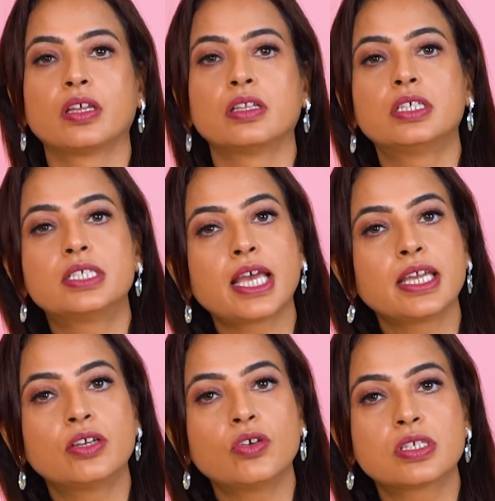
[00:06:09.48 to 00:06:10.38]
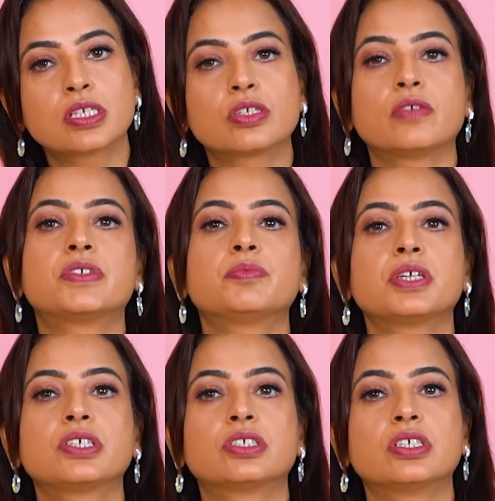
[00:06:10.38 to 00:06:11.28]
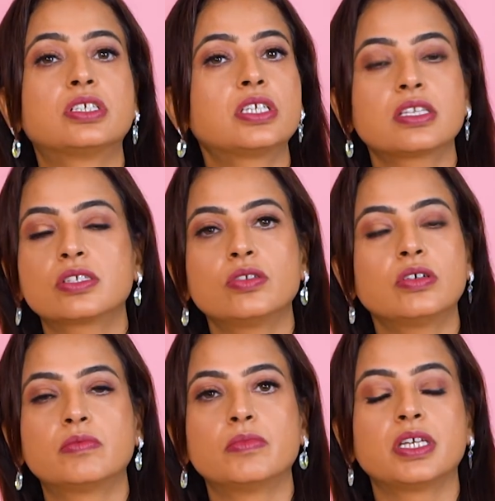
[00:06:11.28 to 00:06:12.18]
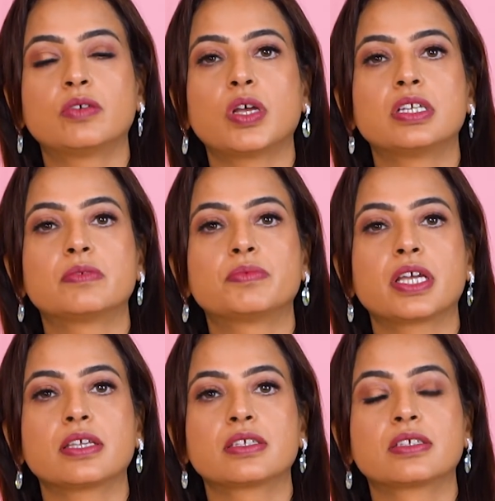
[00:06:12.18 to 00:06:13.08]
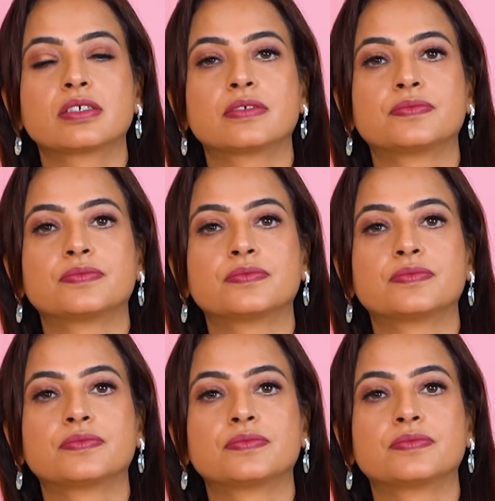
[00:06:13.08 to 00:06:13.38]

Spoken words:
the diagnosis of depression does not make one depressed.